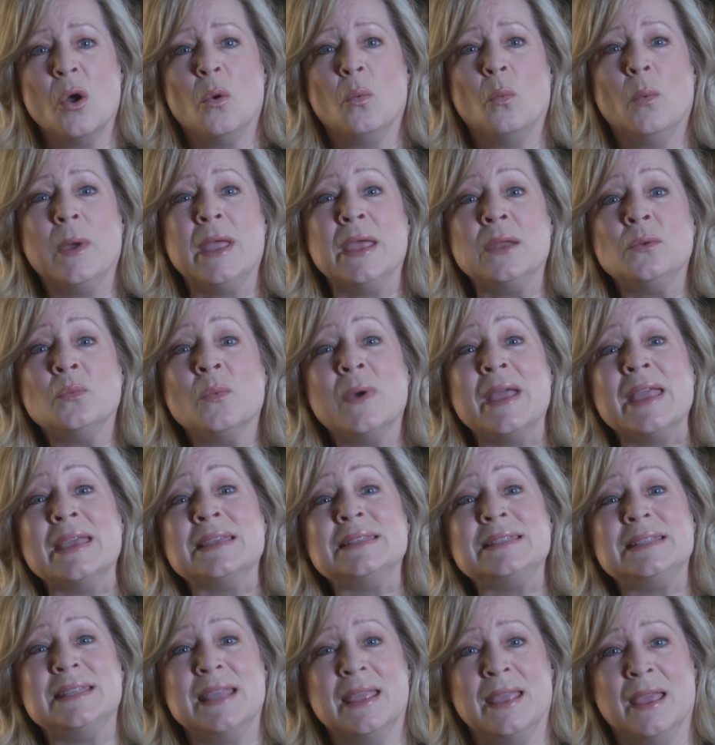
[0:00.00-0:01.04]
When we
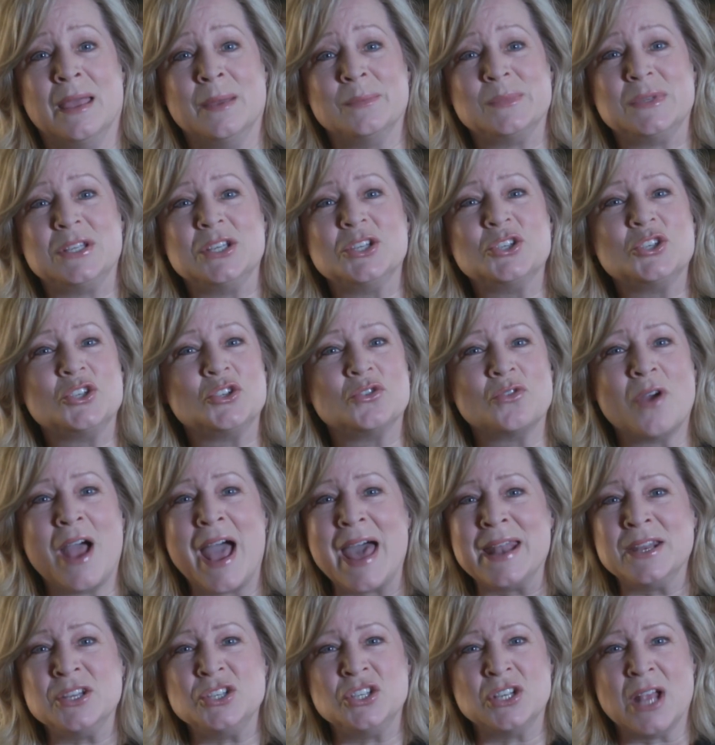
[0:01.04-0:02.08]
attempt to
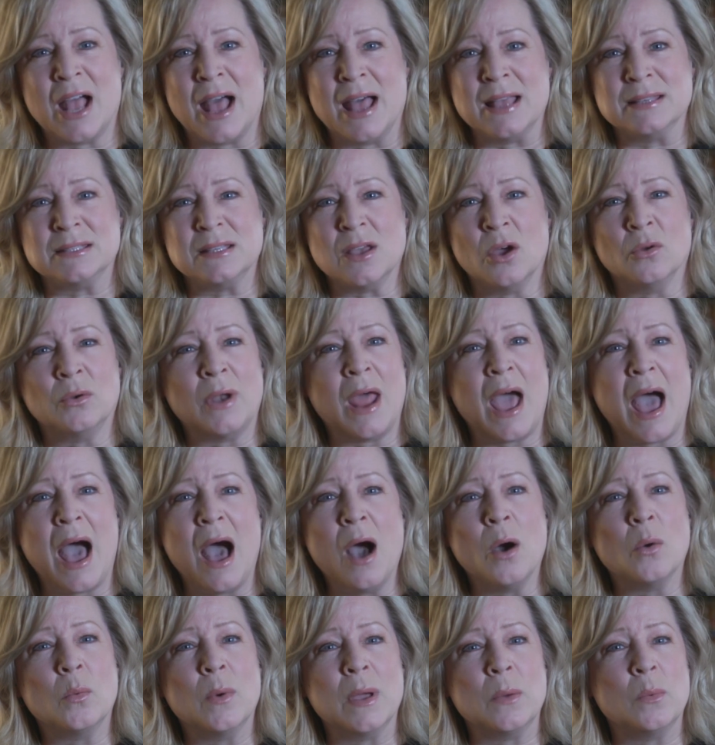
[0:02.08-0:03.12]
strategize on
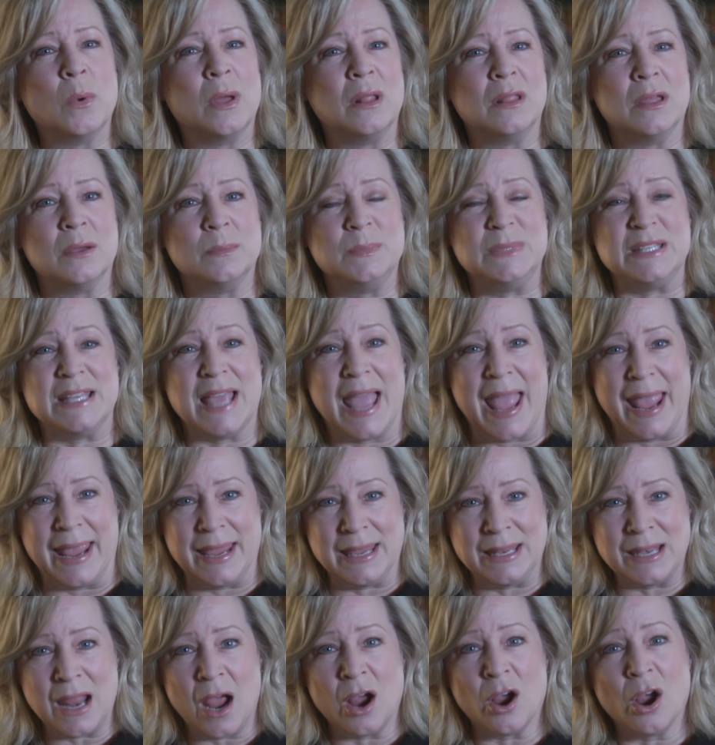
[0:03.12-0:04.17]
how we will
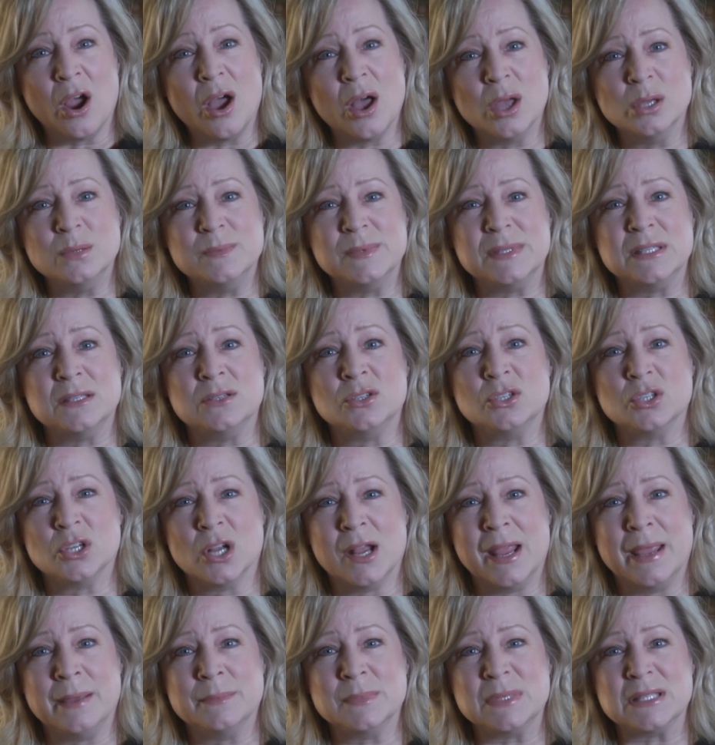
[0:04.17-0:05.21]
obtain our hopes and
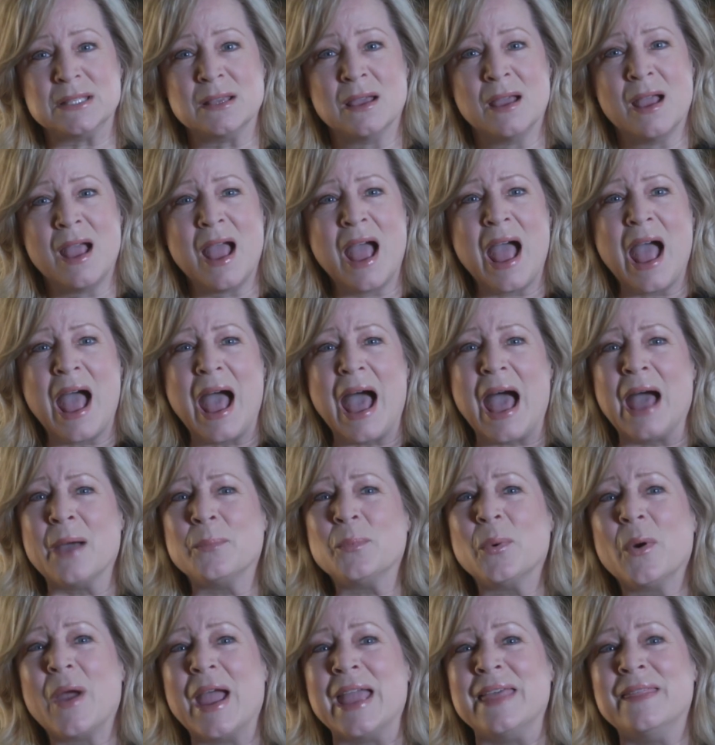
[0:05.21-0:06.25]
dreams, I
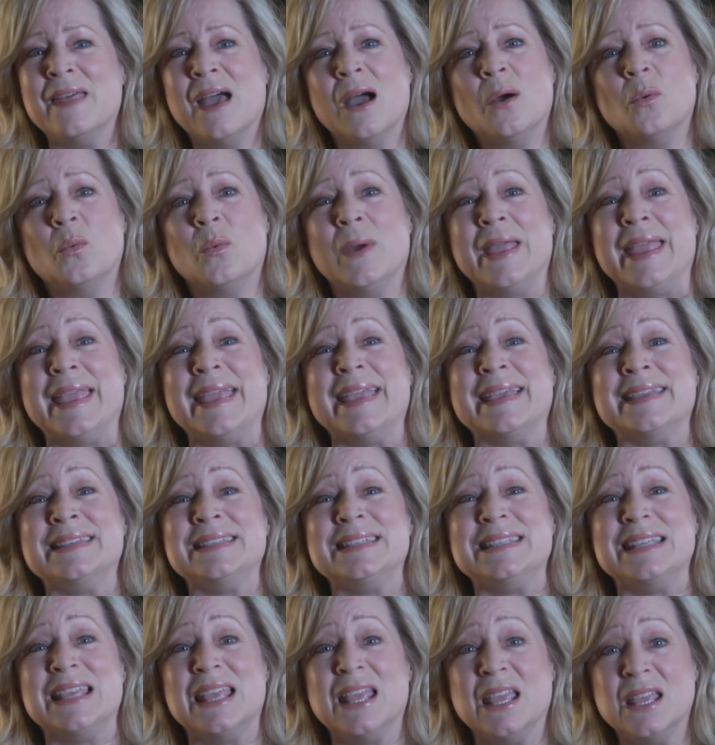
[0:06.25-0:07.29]
pray that we
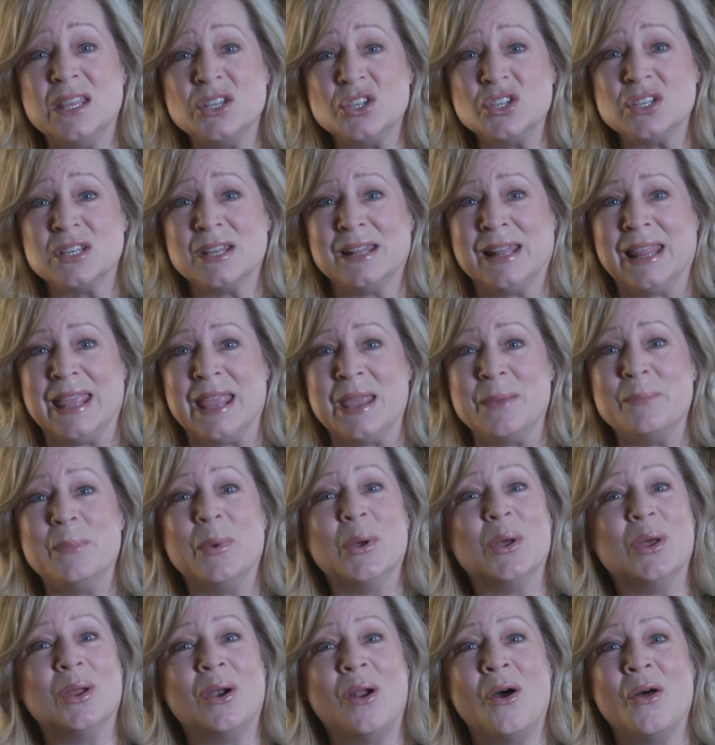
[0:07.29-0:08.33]
intentionally
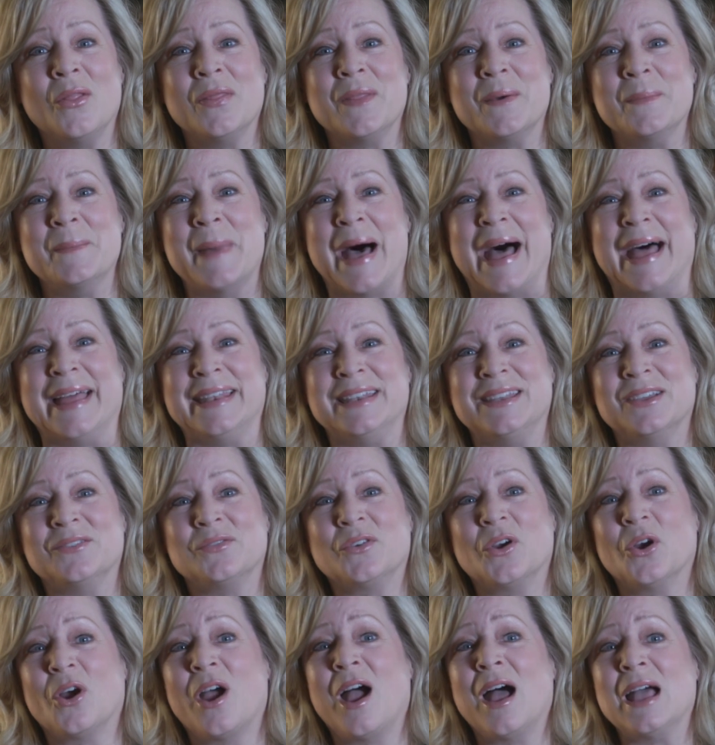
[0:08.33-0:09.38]
put on the mind
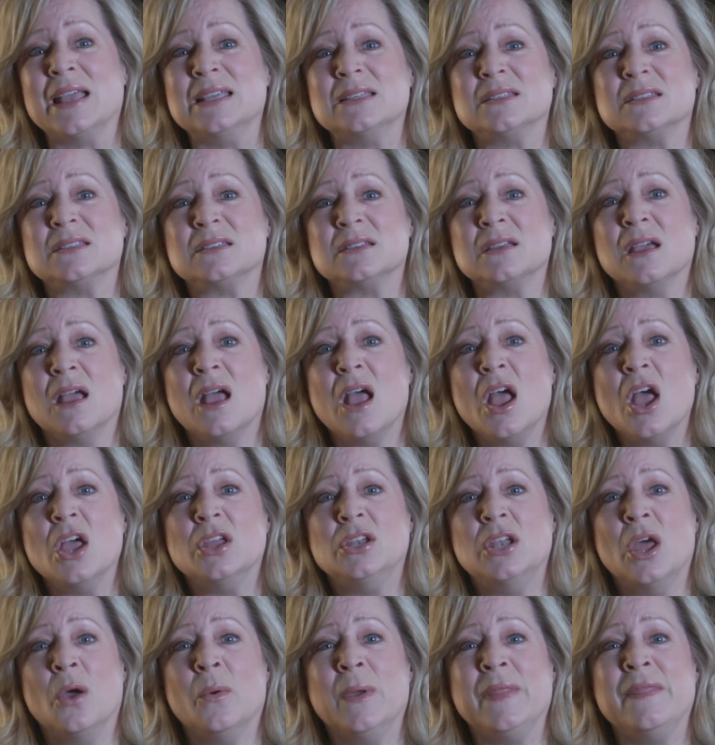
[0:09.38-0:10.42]
of Christ,
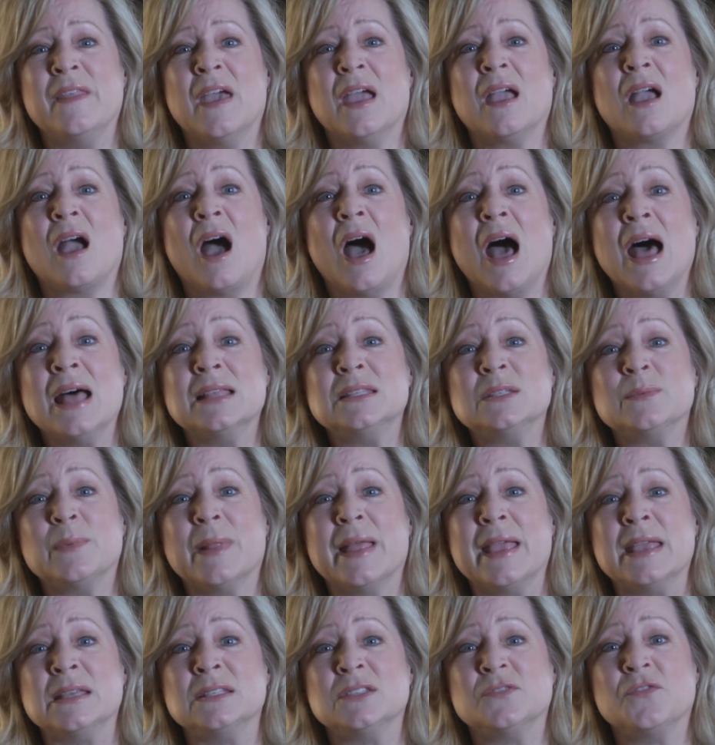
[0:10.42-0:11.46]
knowing that God's
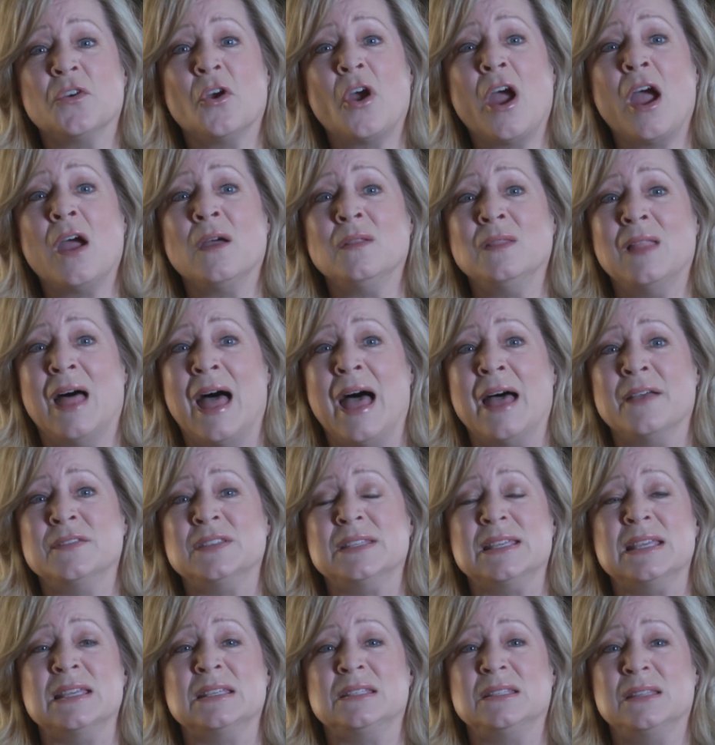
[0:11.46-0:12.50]
plans for our
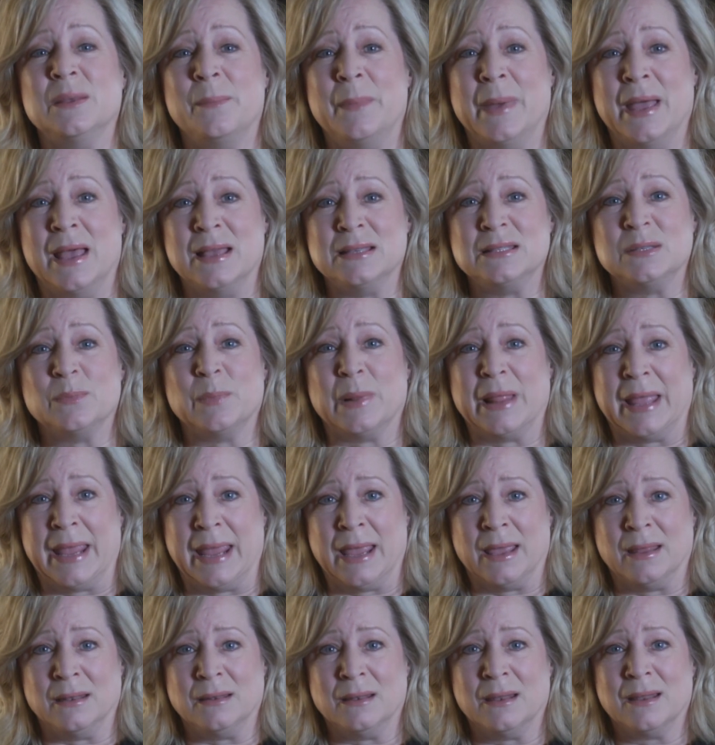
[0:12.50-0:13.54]
lives is the best
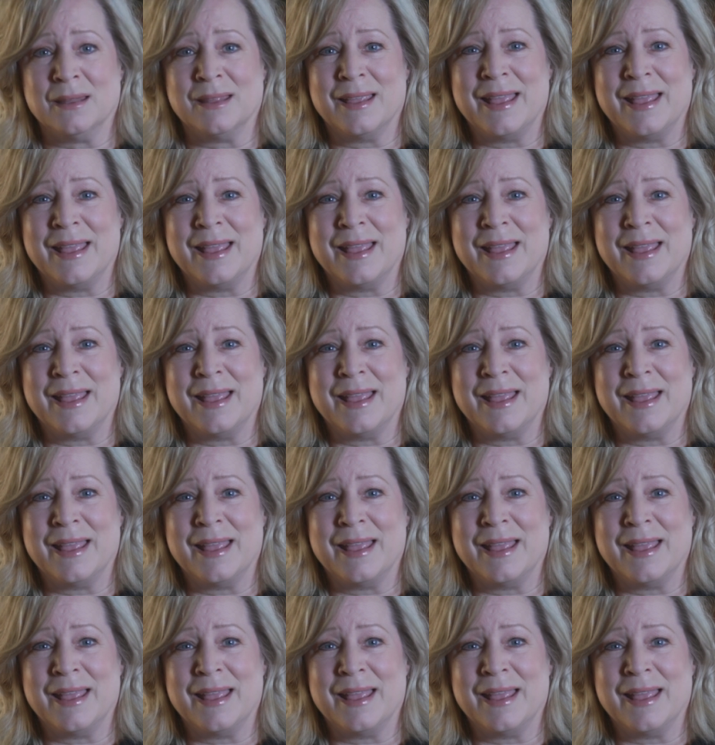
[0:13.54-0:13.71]
plan.